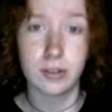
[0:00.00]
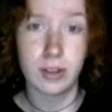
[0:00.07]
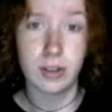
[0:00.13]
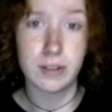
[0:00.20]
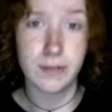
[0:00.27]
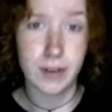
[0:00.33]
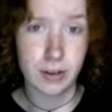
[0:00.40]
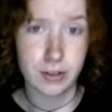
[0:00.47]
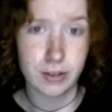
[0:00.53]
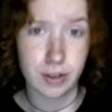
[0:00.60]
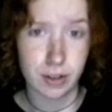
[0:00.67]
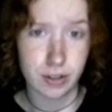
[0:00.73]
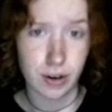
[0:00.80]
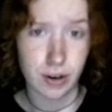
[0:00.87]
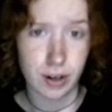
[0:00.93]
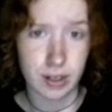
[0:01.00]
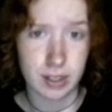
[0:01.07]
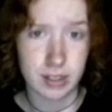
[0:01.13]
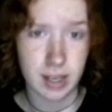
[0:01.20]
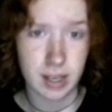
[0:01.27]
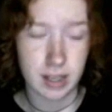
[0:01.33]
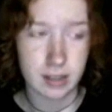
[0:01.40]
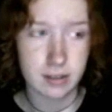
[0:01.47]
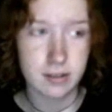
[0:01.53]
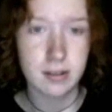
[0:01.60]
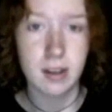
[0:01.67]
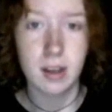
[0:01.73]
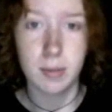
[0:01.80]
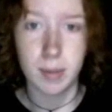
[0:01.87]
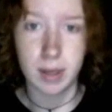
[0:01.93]
This video is all dark and intense
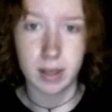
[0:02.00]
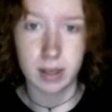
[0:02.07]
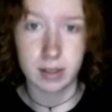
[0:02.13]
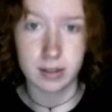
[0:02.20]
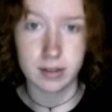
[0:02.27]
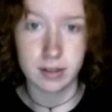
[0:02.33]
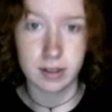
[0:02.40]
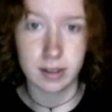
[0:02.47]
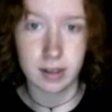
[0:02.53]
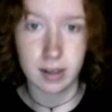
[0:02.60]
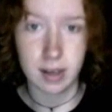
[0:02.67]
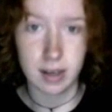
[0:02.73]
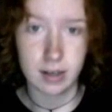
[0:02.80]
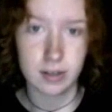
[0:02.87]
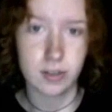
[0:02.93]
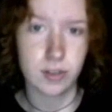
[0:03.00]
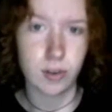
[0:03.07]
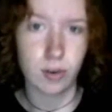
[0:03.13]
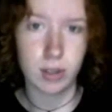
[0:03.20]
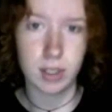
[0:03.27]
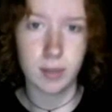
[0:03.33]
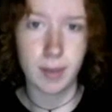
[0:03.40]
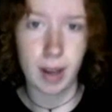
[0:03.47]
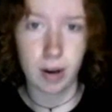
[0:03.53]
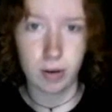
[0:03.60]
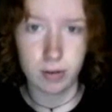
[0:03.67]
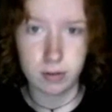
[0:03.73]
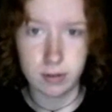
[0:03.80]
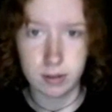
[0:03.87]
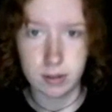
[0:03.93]
because it is solely
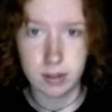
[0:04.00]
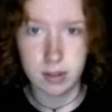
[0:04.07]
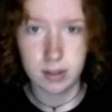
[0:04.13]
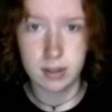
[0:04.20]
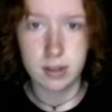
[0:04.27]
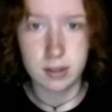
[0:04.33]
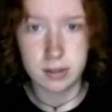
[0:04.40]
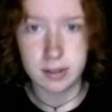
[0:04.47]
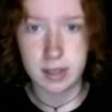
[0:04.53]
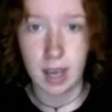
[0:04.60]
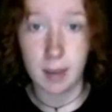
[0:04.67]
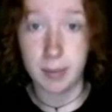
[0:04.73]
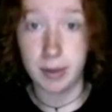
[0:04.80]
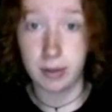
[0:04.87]
about Scott